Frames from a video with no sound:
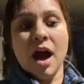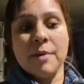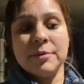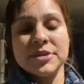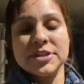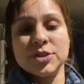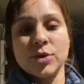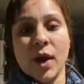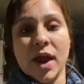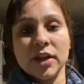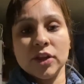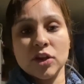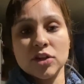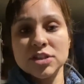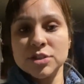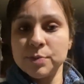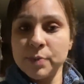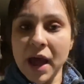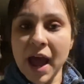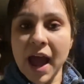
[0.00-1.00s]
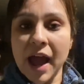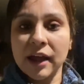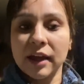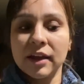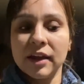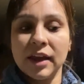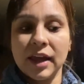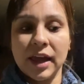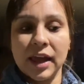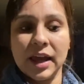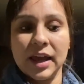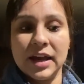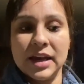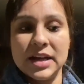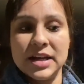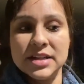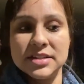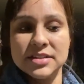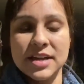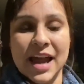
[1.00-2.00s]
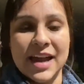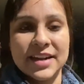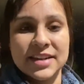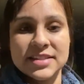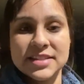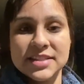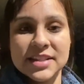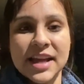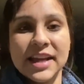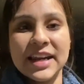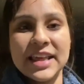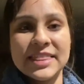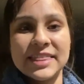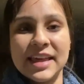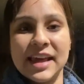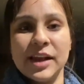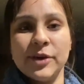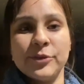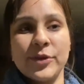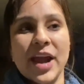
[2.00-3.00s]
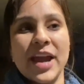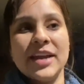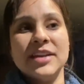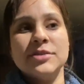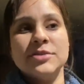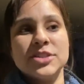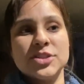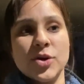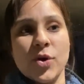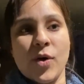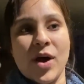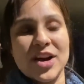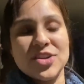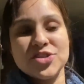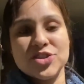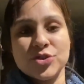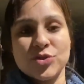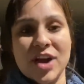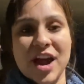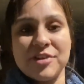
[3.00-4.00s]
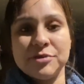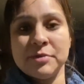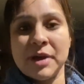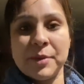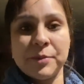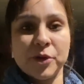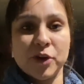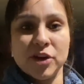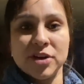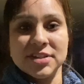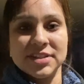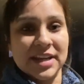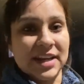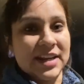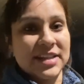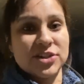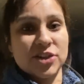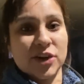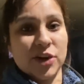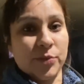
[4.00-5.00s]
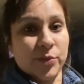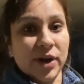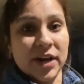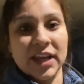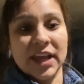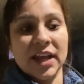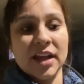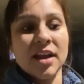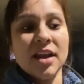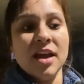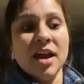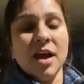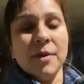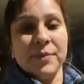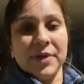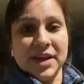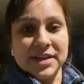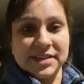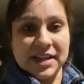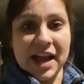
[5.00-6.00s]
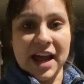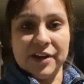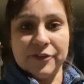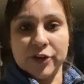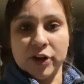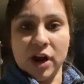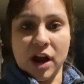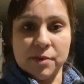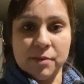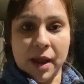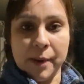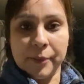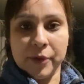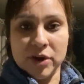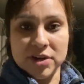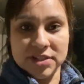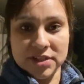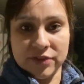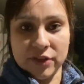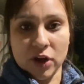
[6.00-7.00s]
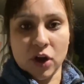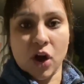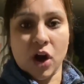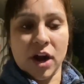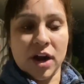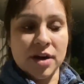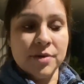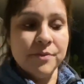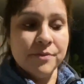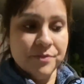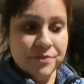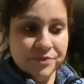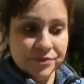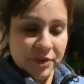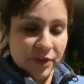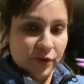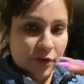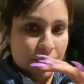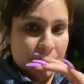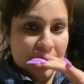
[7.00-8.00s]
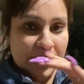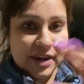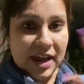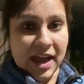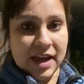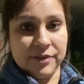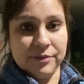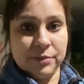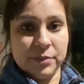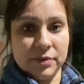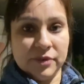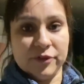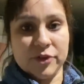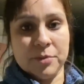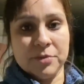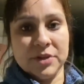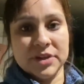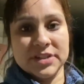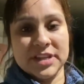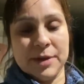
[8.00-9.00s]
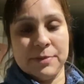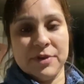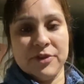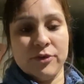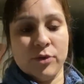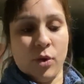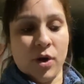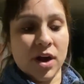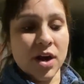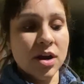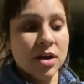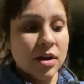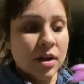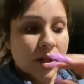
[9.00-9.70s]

So I looked back and I didn't see anything, right? So I just grabbed my purse and I started running because I had forgotten my purse in the car from the day before.